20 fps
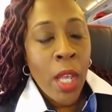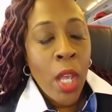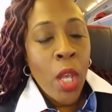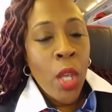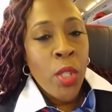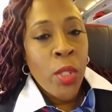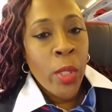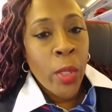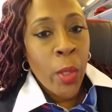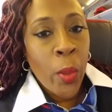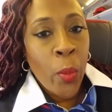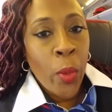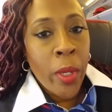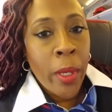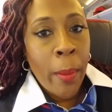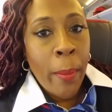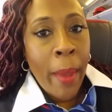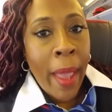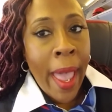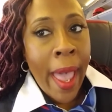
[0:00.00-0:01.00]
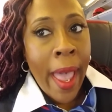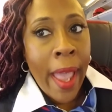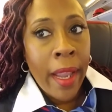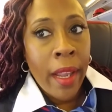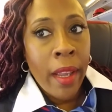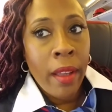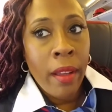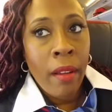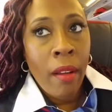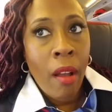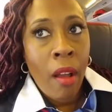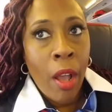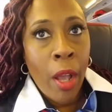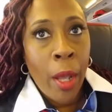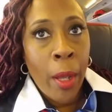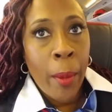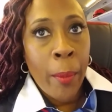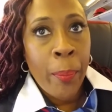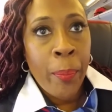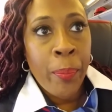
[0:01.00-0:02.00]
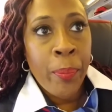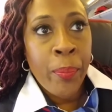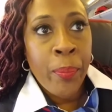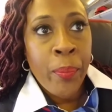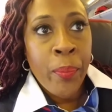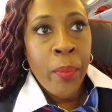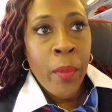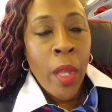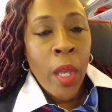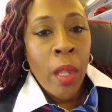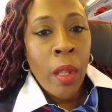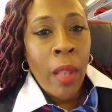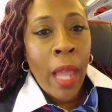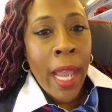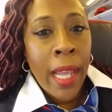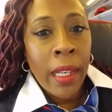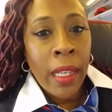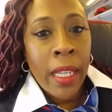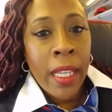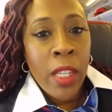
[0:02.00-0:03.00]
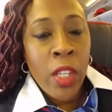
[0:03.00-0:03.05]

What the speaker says: so you want to pack lightly.